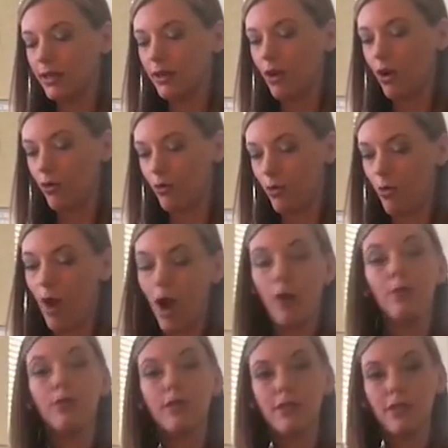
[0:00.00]

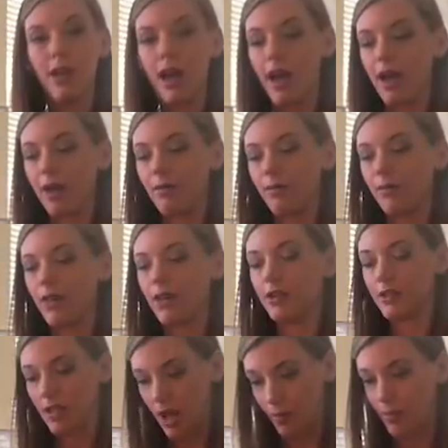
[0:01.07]
overwhelmed. There's
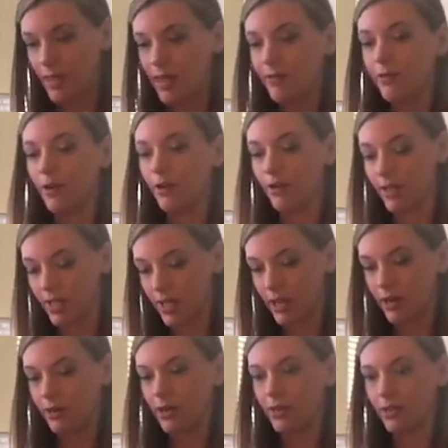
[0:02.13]
an upheaval
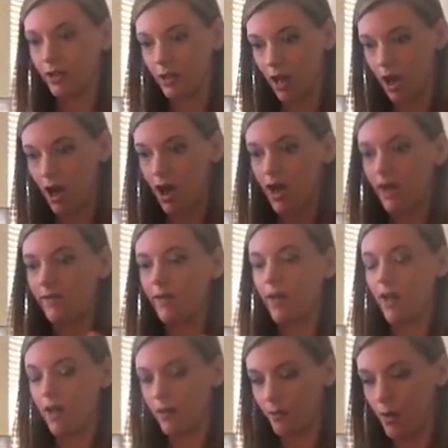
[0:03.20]
here. There's a lot of
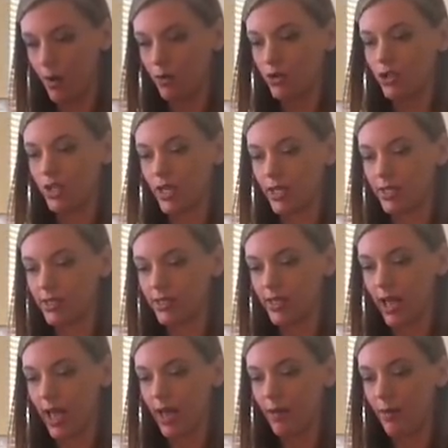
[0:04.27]
emotions,
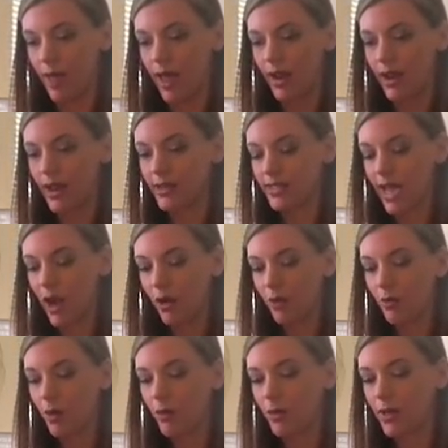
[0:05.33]
and tower
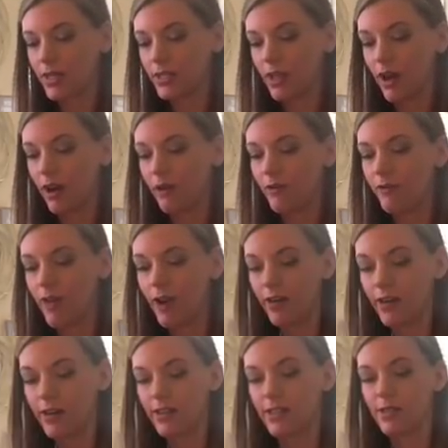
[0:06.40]
moments are
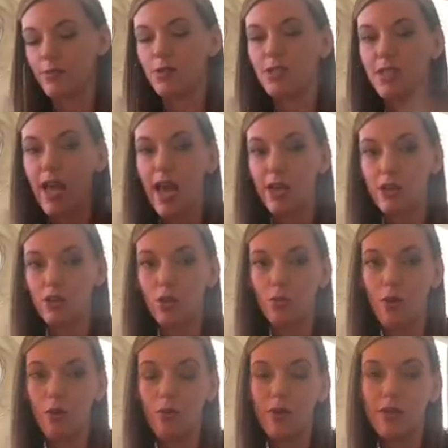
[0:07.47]
very substantial
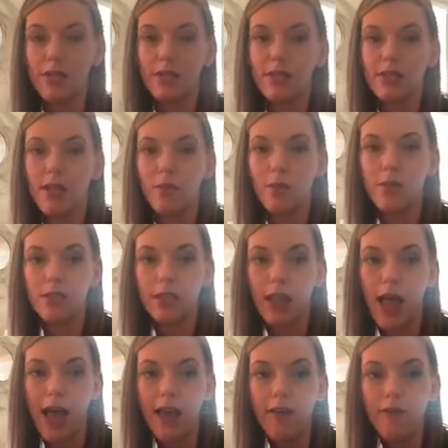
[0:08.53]
moments in someone's
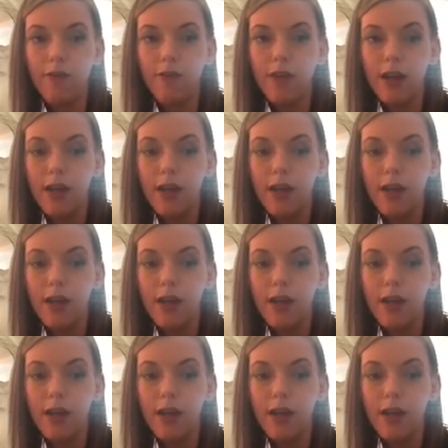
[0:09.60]
life.